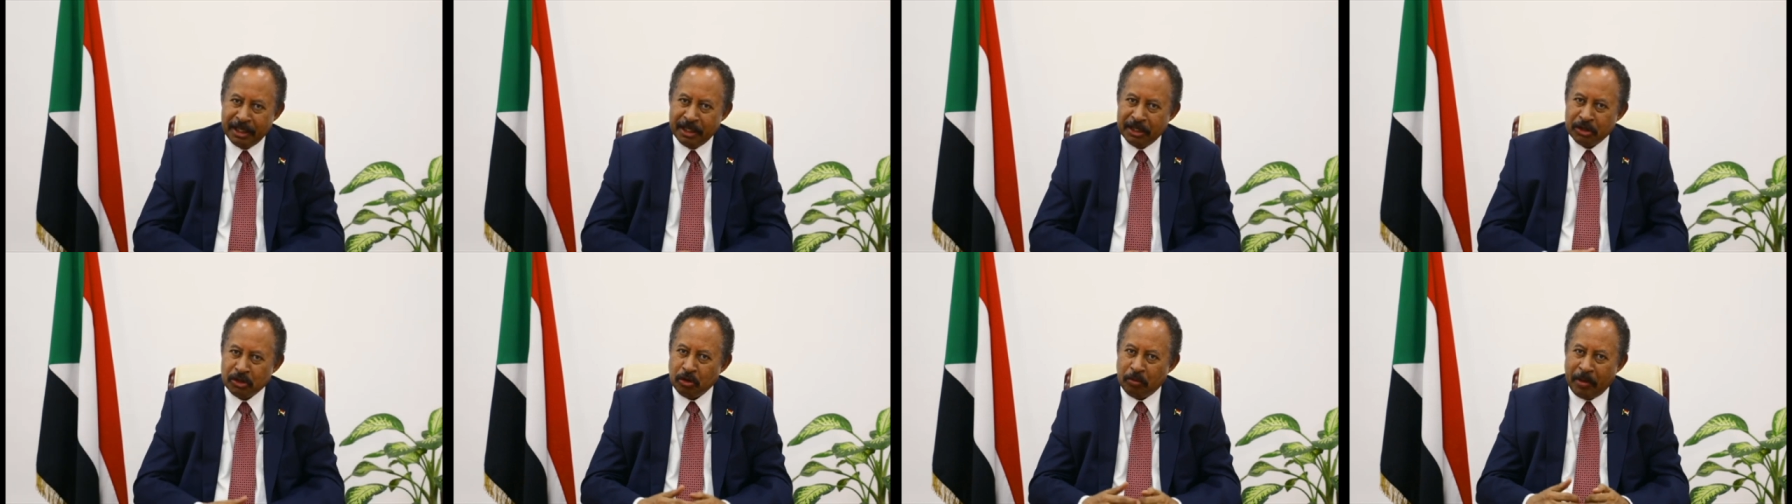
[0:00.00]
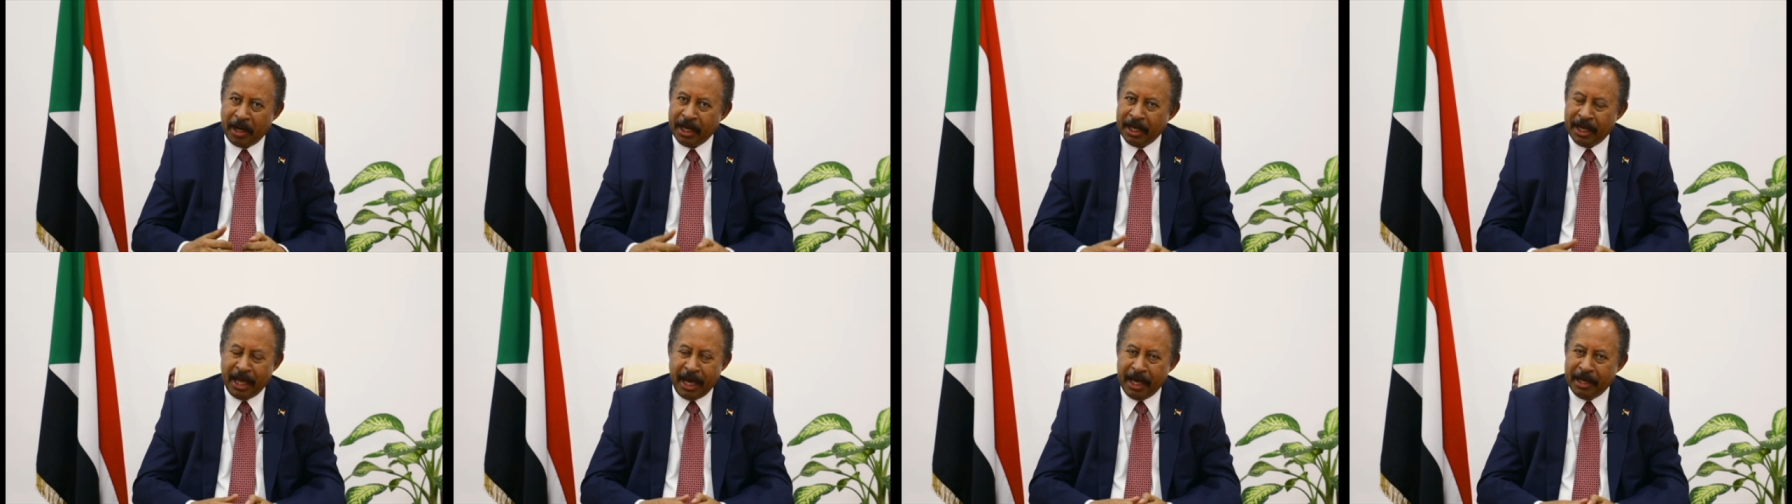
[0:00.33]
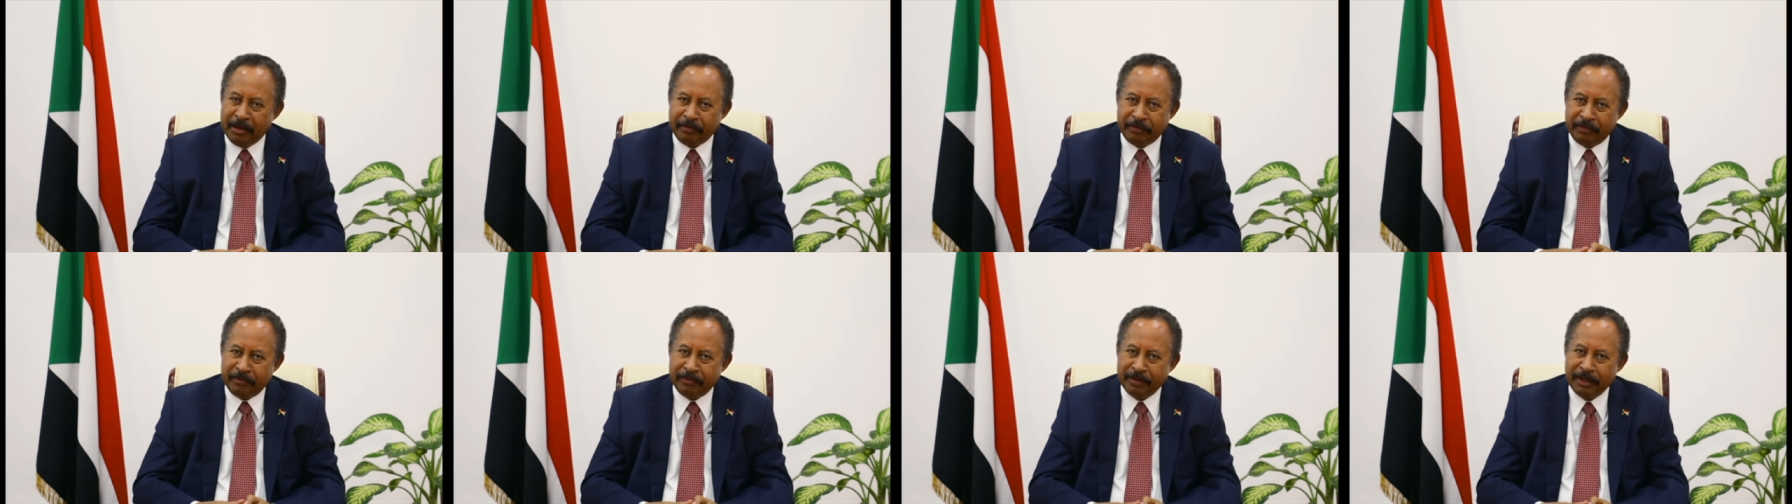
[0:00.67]
So my
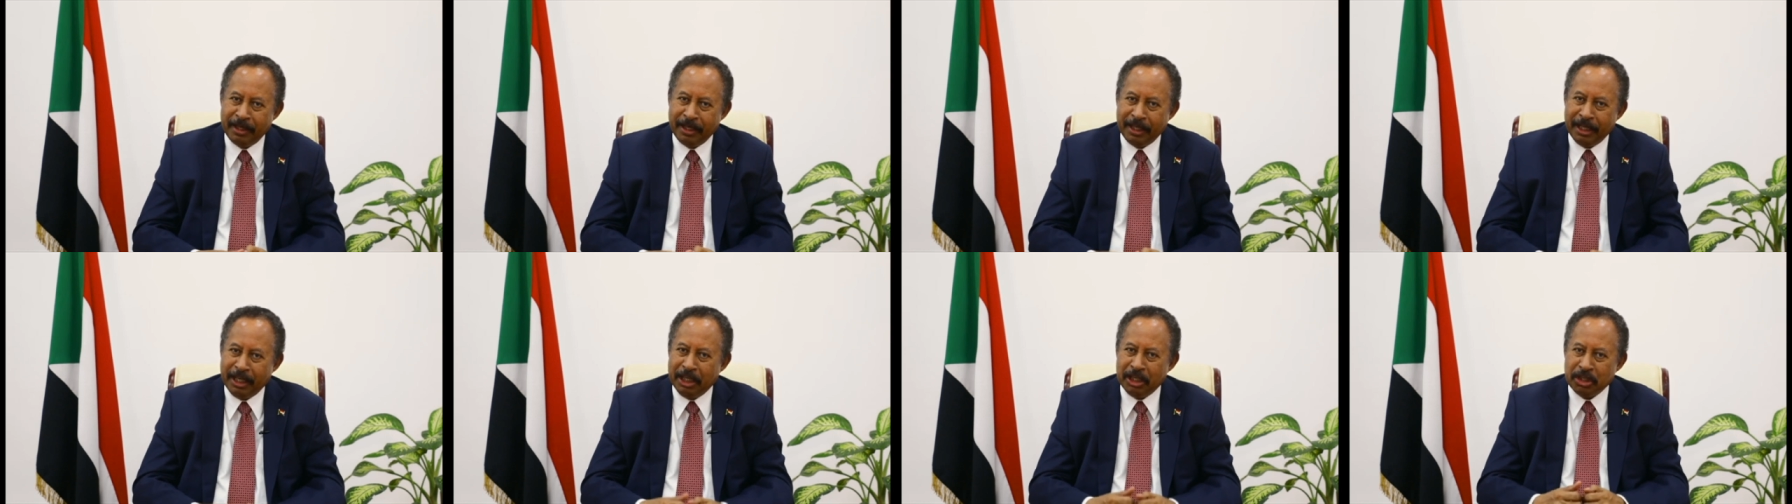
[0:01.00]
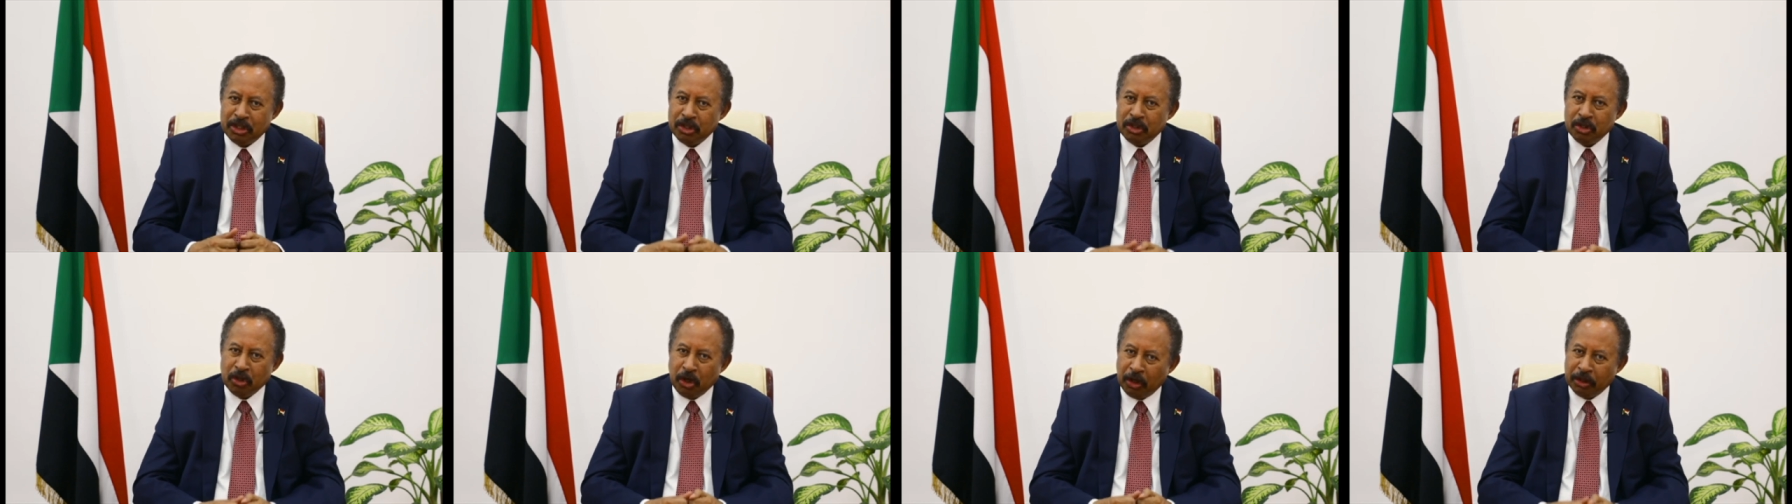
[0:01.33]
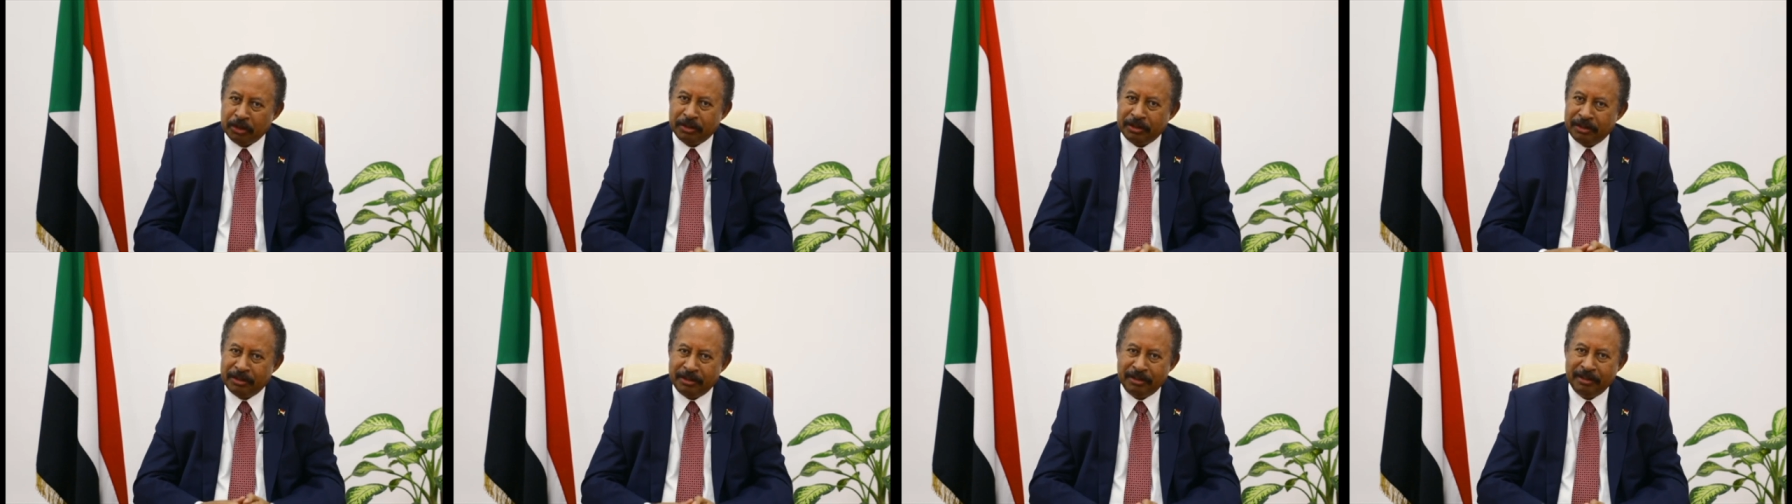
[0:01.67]
life is
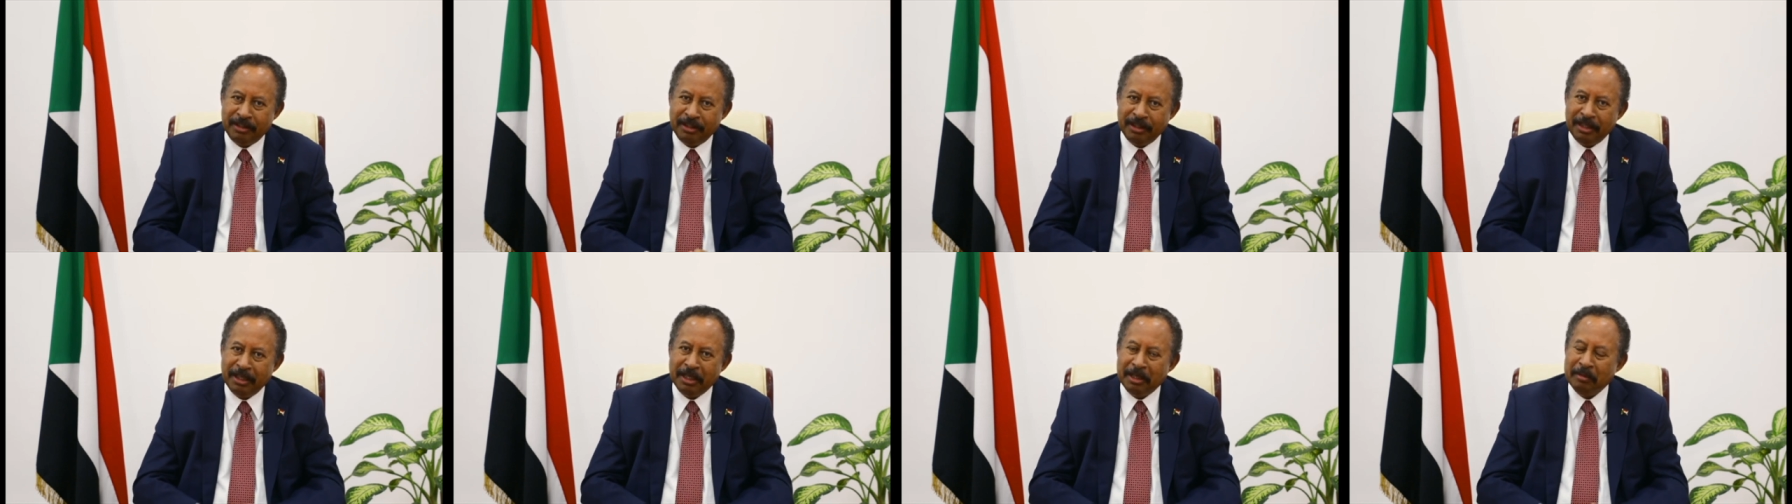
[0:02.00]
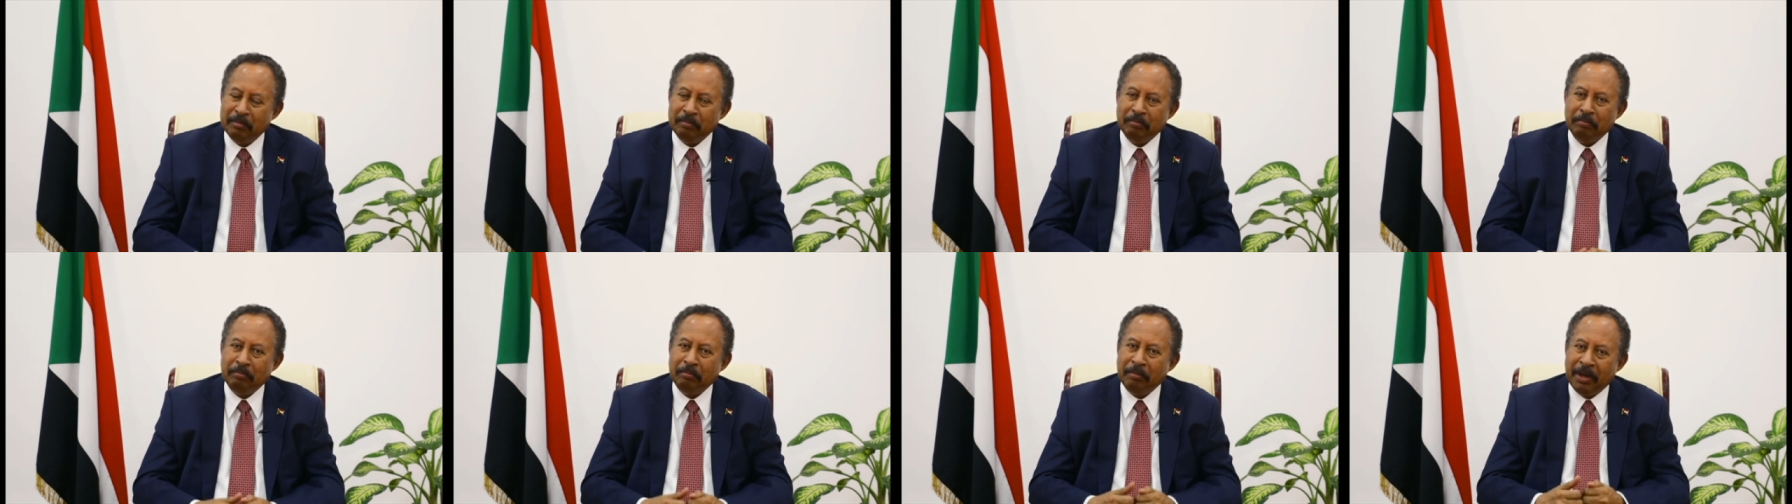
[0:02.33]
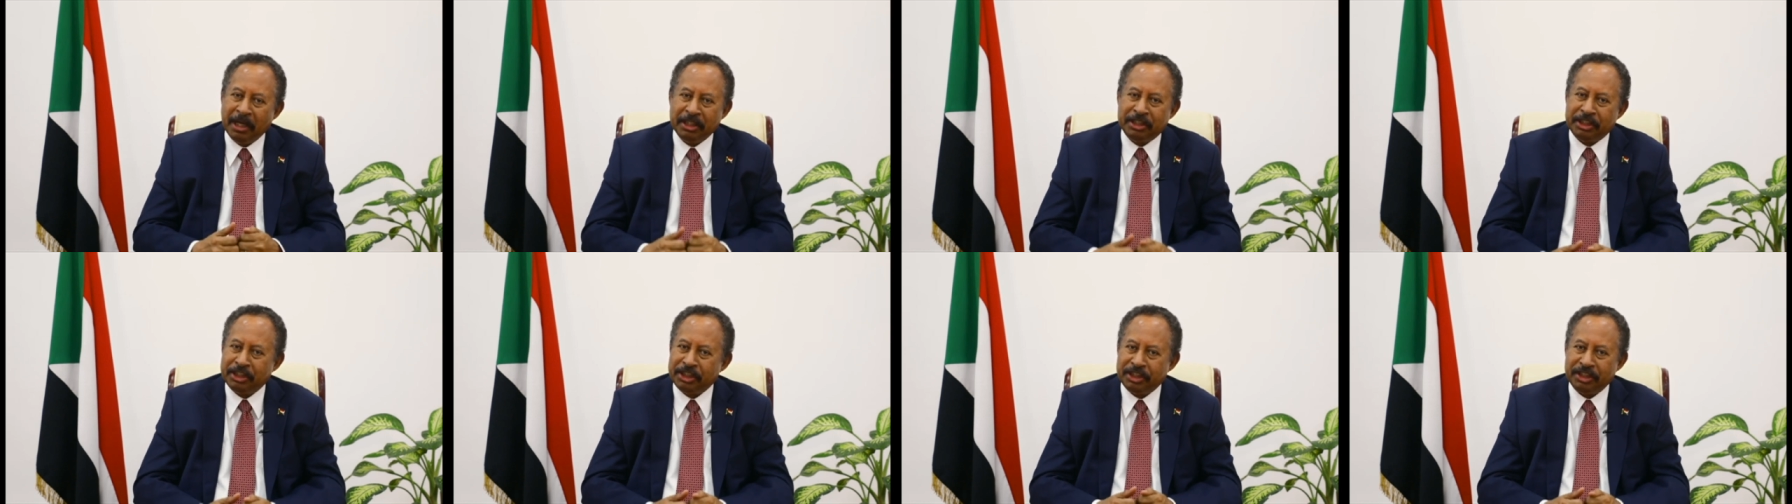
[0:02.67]
not
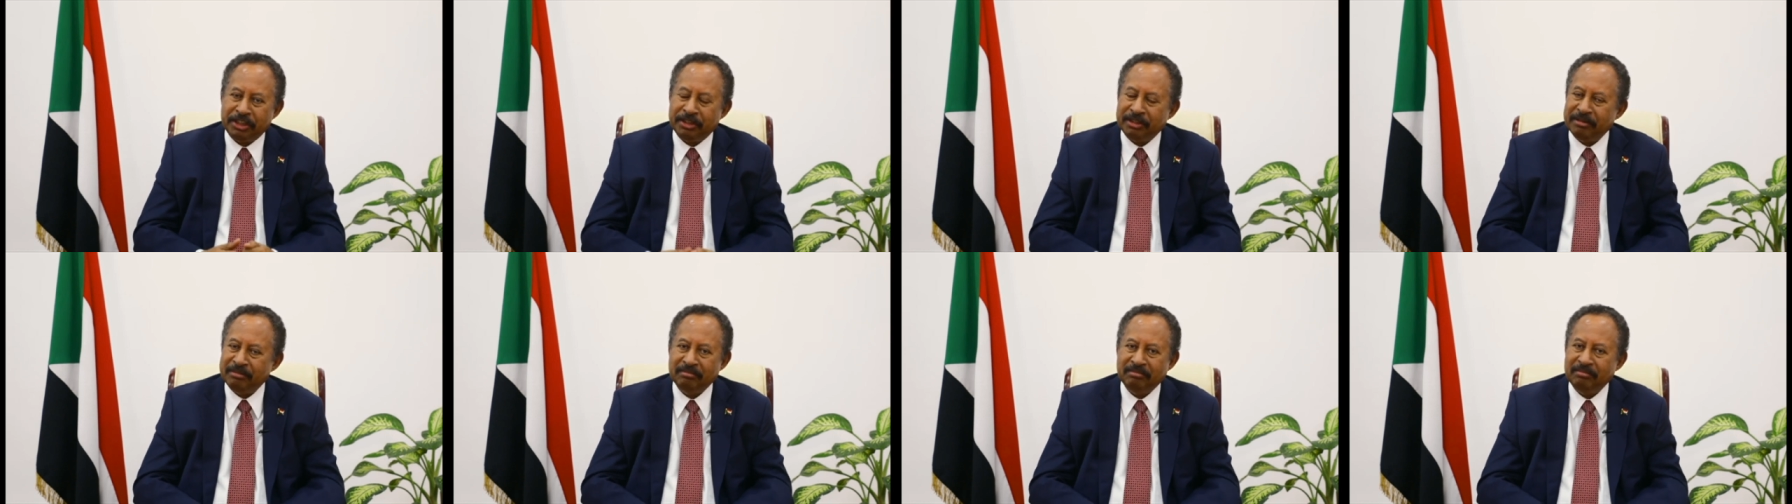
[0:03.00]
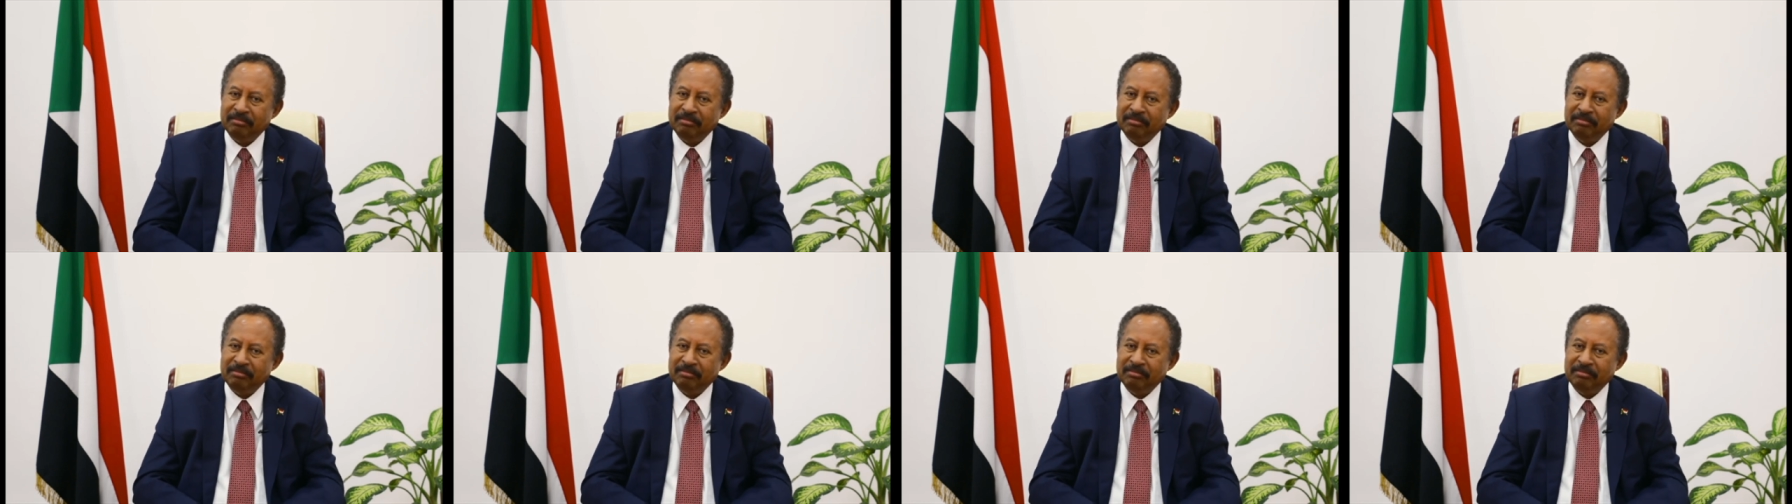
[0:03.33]
much